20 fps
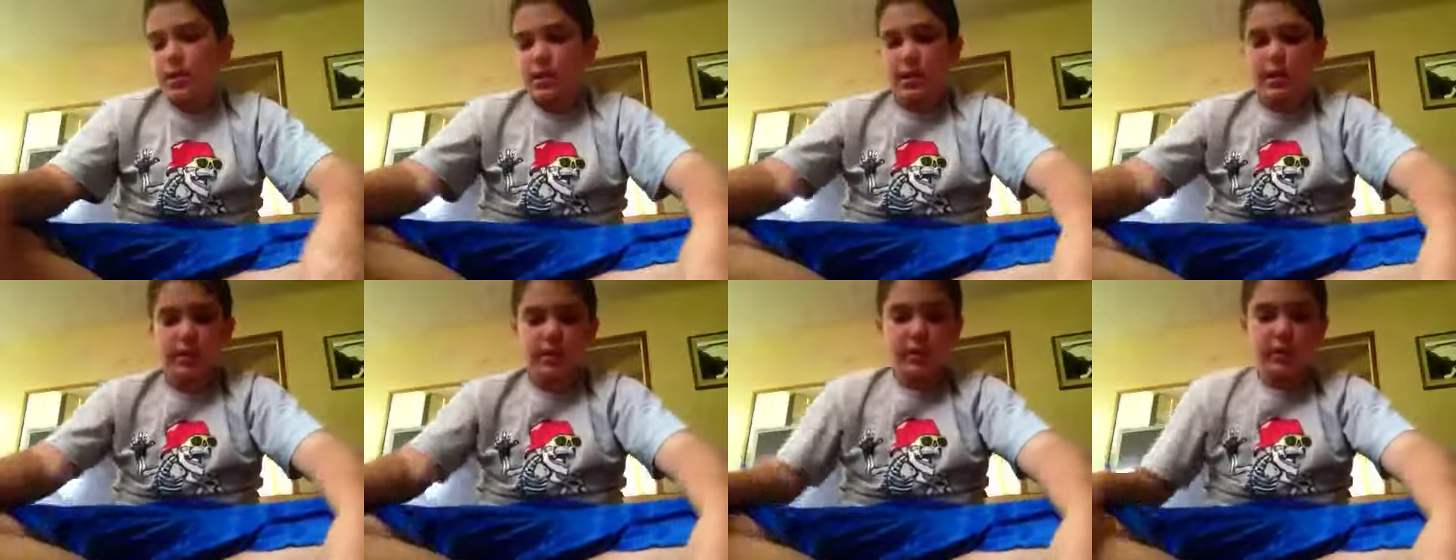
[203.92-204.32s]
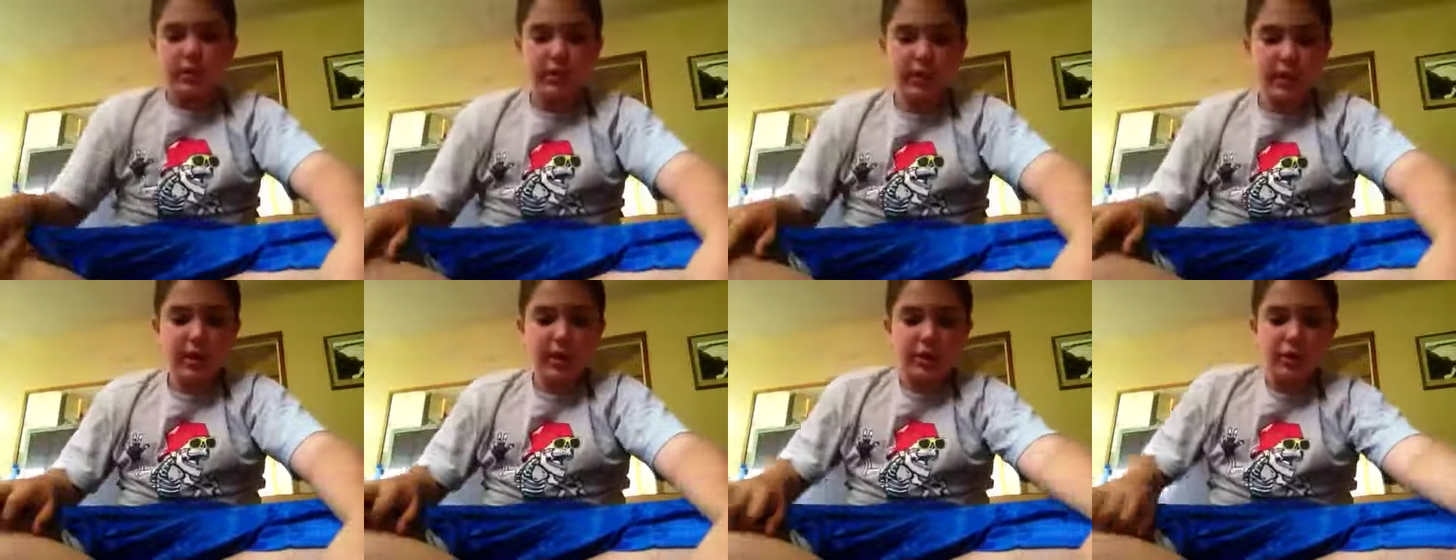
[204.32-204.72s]
And you
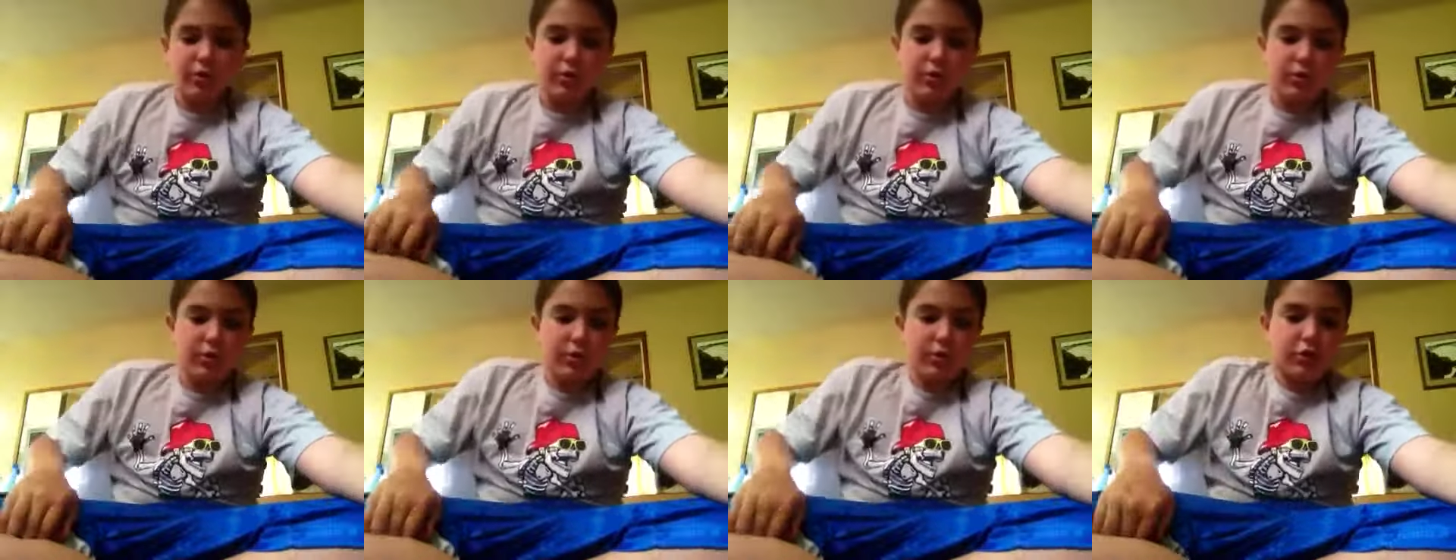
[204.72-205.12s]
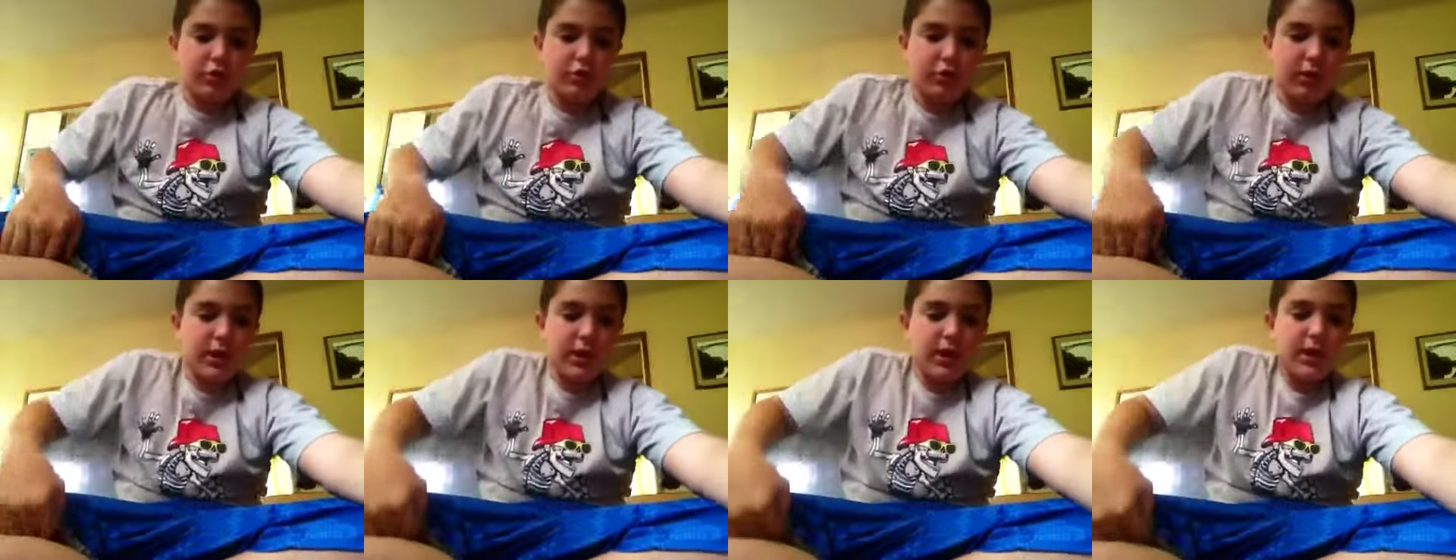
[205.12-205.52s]
get
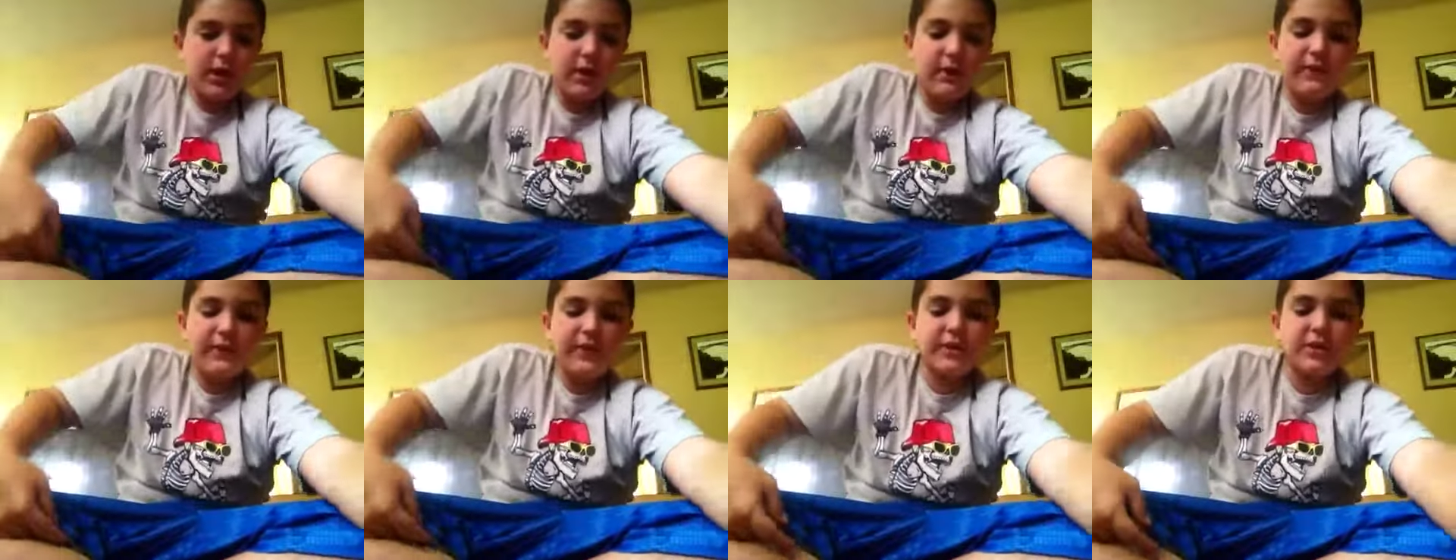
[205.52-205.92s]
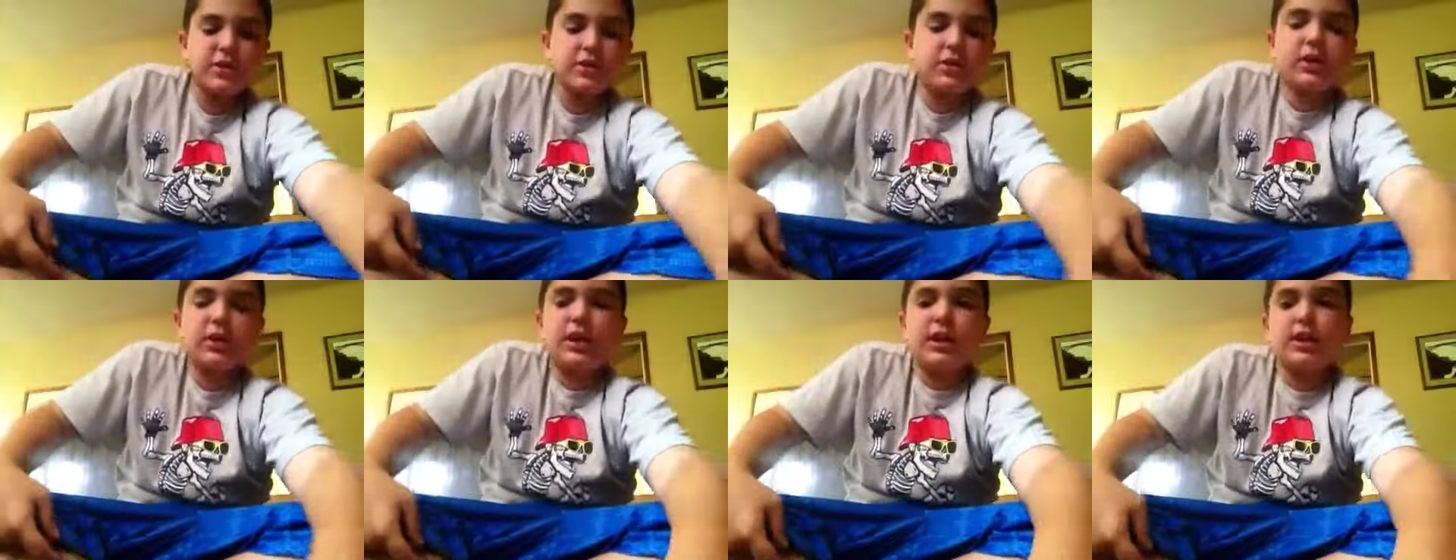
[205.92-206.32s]
three,
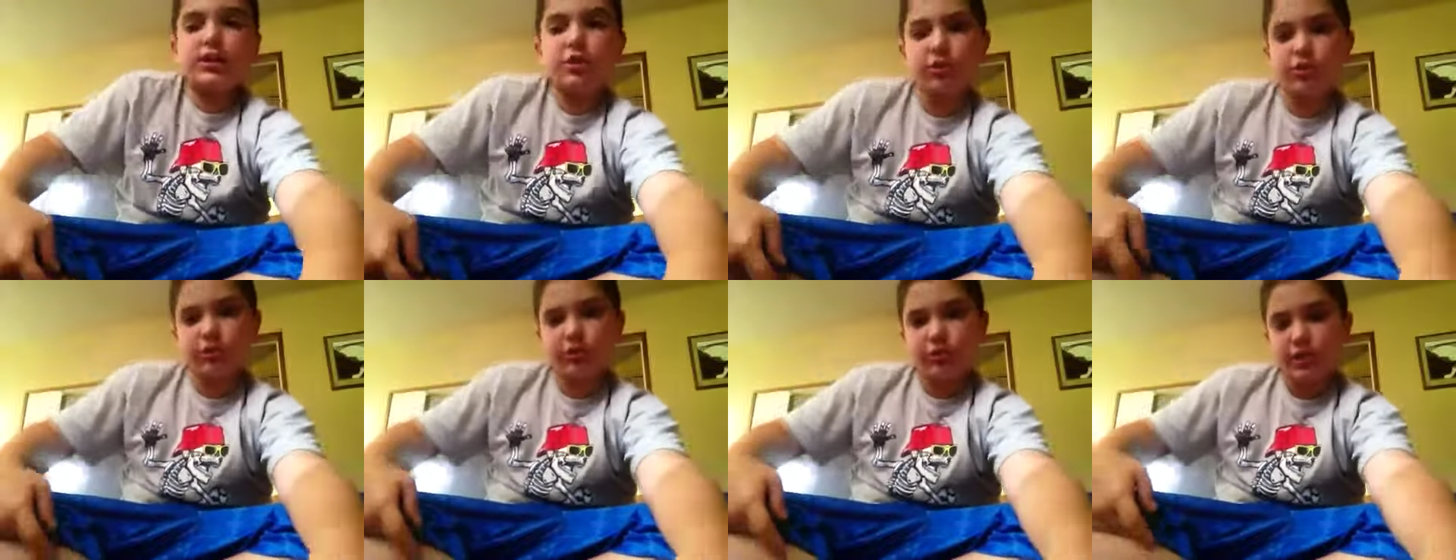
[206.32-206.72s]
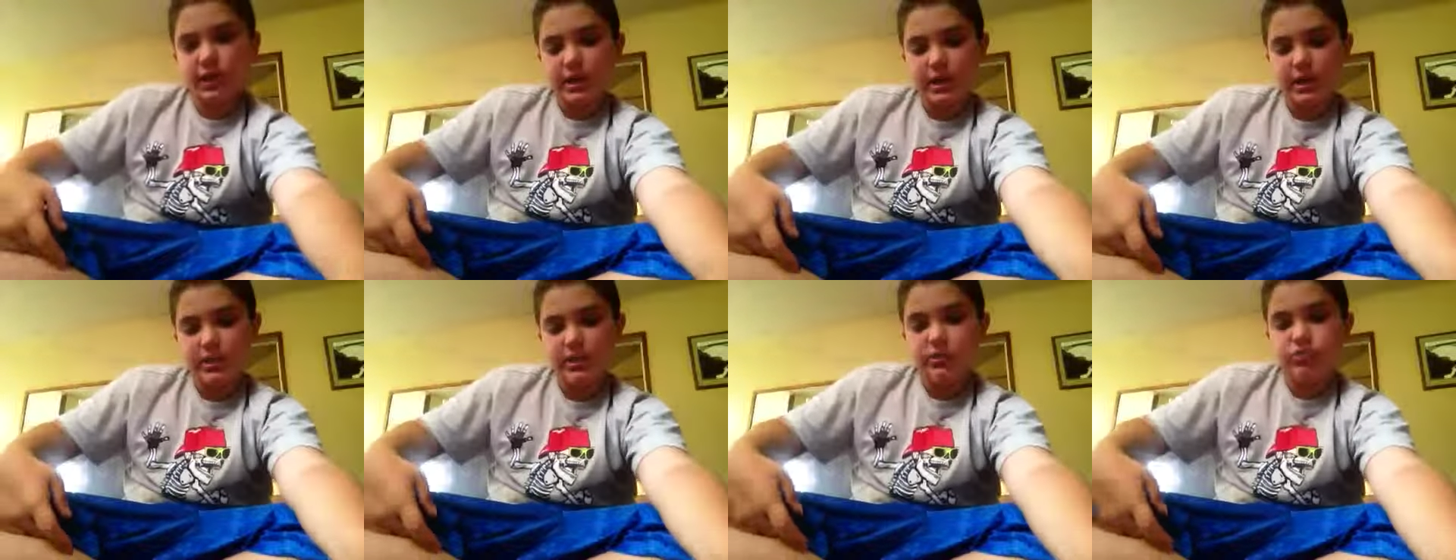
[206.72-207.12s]
officially,
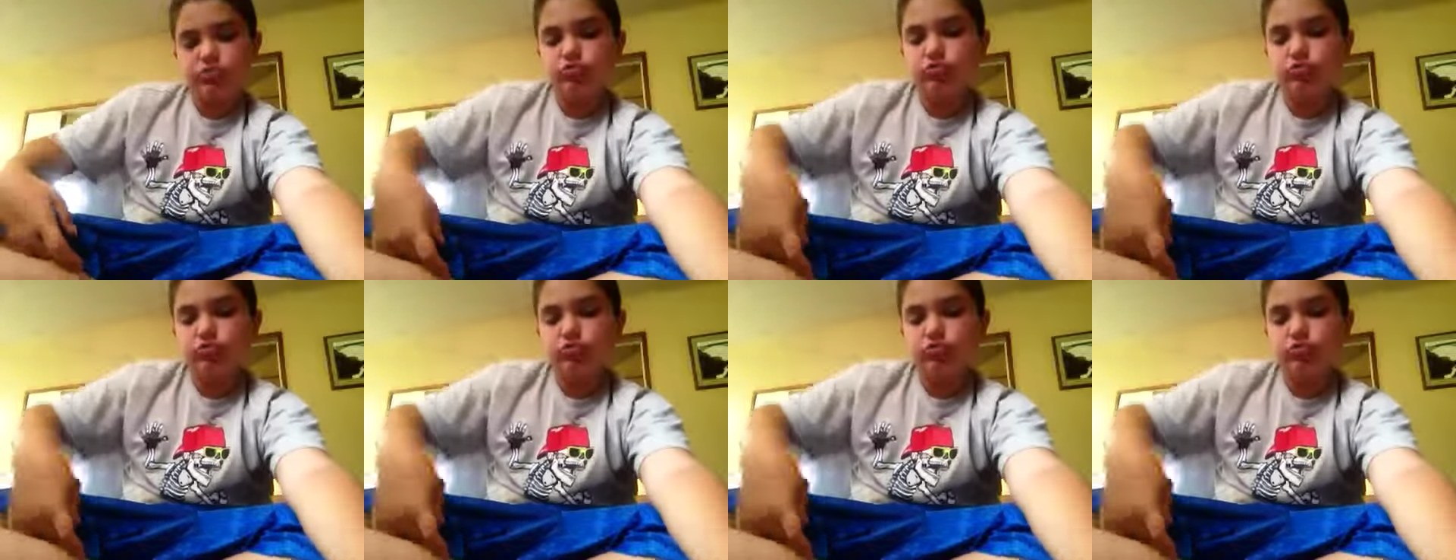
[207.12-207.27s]
three